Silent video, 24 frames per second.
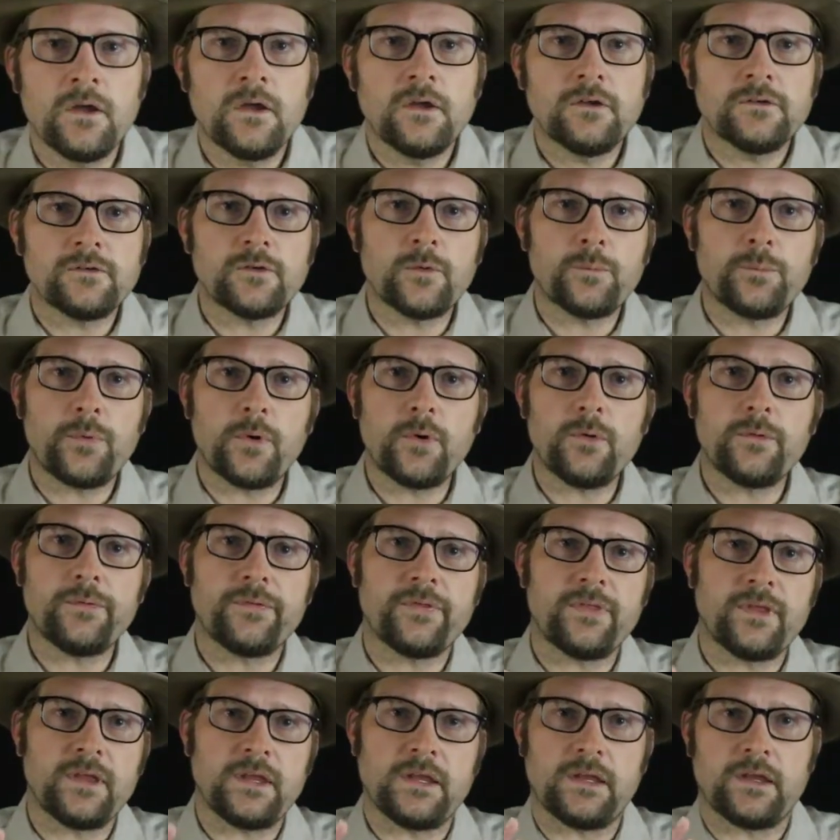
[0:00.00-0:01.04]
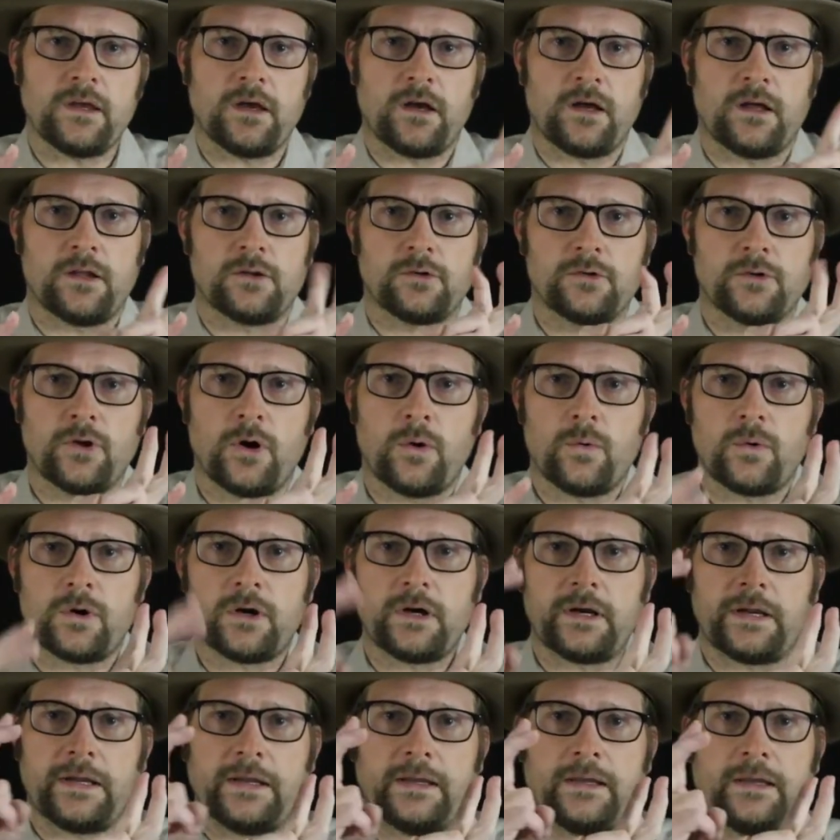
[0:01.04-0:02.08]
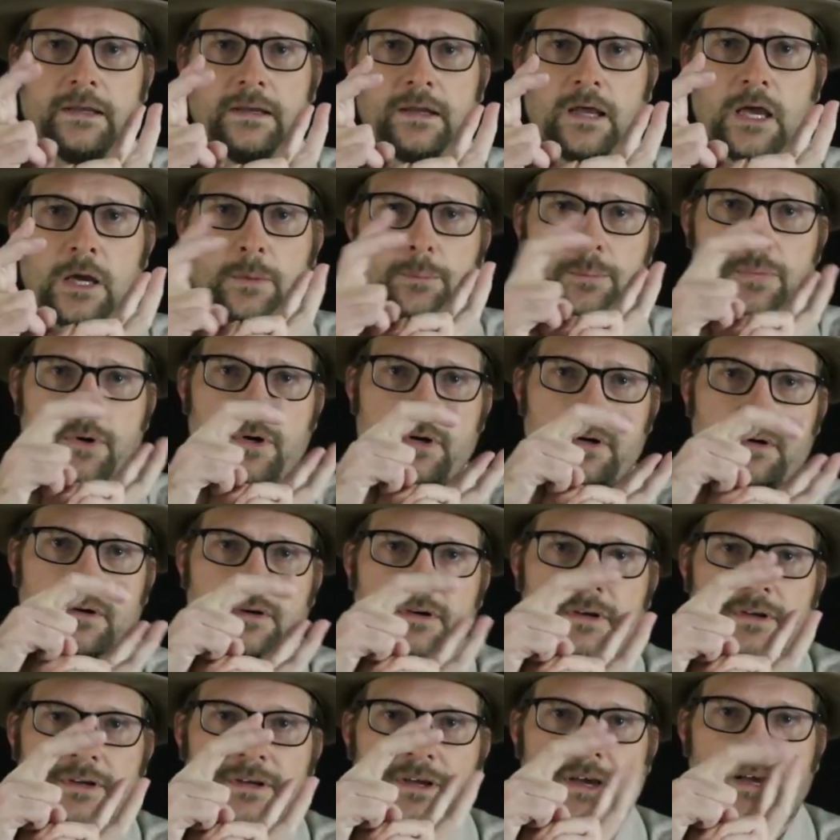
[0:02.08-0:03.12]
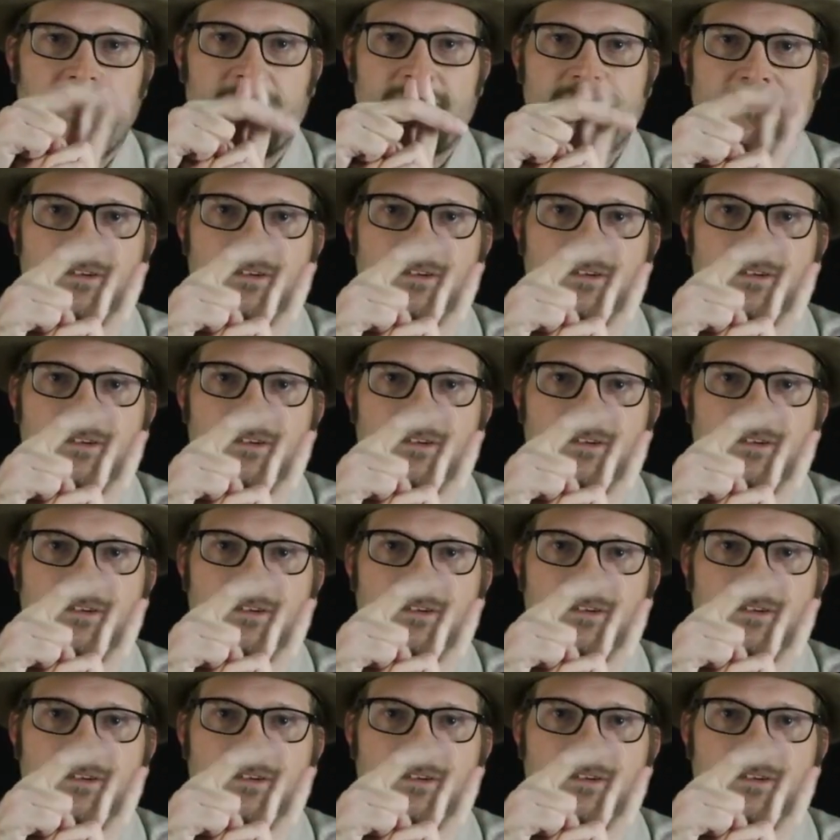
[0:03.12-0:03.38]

So both the uh, lower and upper uh,